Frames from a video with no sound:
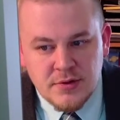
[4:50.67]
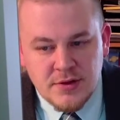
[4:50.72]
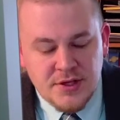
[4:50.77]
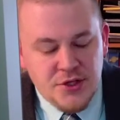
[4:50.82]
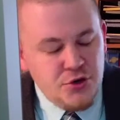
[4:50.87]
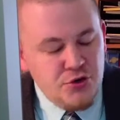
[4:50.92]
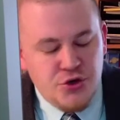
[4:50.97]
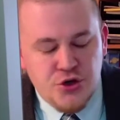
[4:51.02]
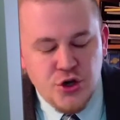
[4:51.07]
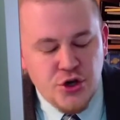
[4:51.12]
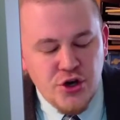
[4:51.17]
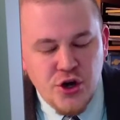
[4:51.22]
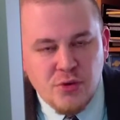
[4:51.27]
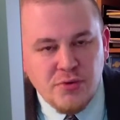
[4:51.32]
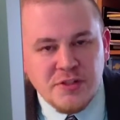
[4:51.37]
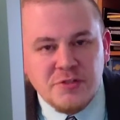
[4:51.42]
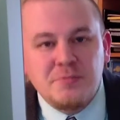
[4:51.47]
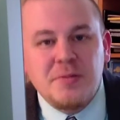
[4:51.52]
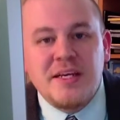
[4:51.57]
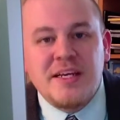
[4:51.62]
You shouldn't
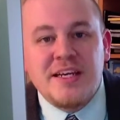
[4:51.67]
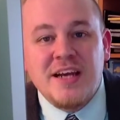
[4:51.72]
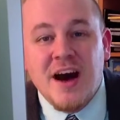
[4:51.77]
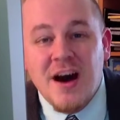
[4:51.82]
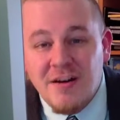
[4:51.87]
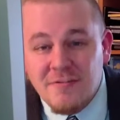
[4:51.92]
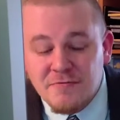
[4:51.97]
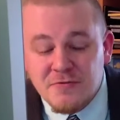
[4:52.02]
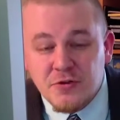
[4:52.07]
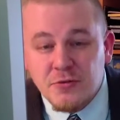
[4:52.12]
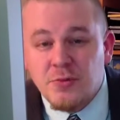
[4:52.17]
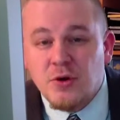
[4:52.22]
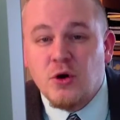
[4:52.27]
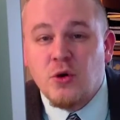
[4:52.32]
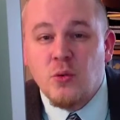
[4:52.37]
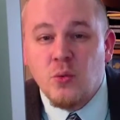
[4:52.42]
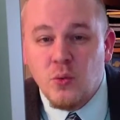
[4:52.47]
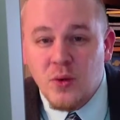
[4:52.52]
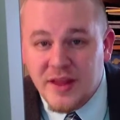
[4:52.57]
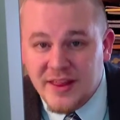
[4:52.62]
always be
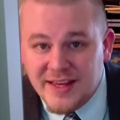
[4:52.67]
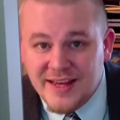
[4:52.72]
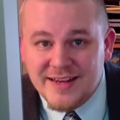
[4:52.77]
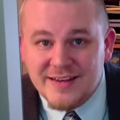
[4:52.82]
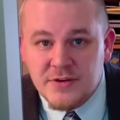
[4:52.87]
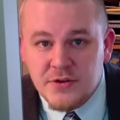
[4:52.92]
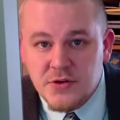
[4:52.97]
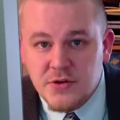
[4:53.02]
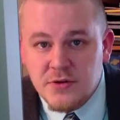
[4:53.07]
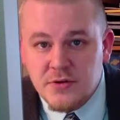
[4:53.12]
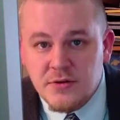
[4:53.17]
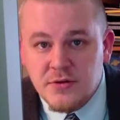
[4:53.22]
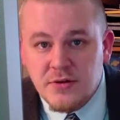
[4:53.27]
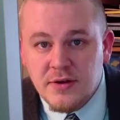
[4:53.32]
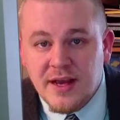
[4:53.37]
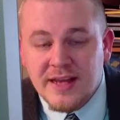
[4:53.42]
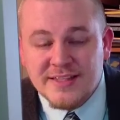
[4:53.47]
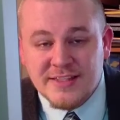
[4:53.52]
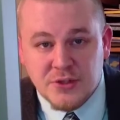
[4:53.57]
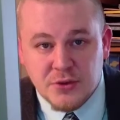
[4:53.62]
comfortable with it
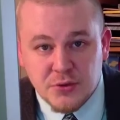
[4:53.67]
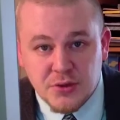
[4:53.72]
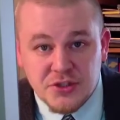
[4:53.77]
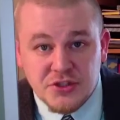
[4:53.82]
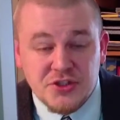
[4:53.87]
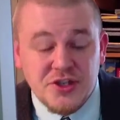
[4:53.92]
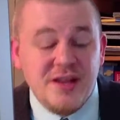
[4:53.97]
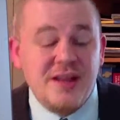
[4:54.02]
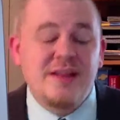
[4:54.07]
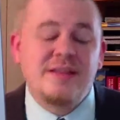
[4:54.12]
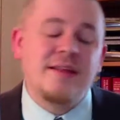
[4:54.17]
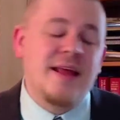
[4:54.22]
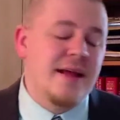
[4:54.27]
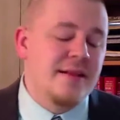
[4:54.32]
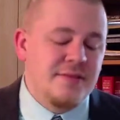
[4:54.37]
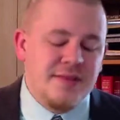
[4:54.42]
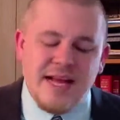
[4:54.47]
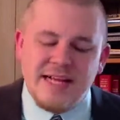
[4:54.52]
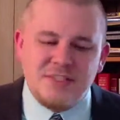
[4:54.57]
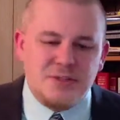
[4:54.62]
as a Christian, and
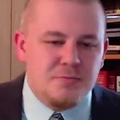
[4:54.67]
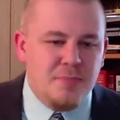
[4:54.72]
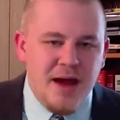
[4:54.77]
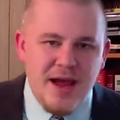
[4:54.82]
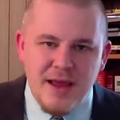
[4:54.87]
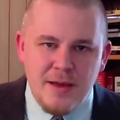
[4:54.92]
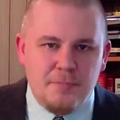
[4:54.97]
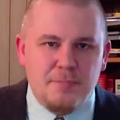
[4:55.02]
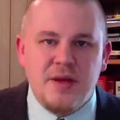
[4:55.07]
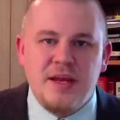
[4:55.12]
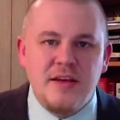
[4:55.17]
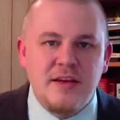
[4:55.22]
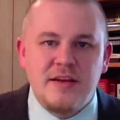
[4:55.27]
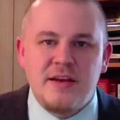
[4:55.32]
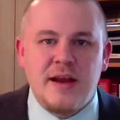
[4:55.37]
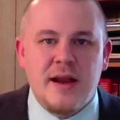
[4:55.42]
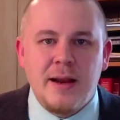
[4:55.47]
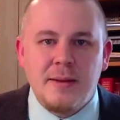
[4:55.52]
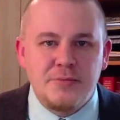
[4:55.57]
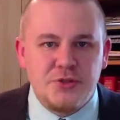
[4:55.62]
that's my
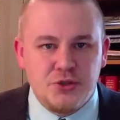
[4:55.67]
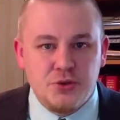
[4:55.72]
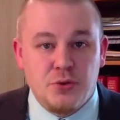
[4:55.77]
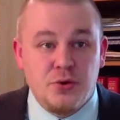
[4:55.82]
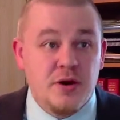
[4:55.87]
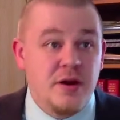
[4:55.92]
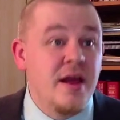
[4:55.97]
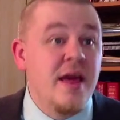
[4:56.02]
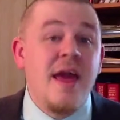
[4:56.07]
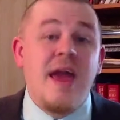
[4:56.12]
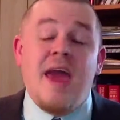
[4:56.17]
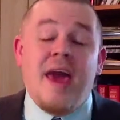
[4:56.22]
opinion, and I'm sure,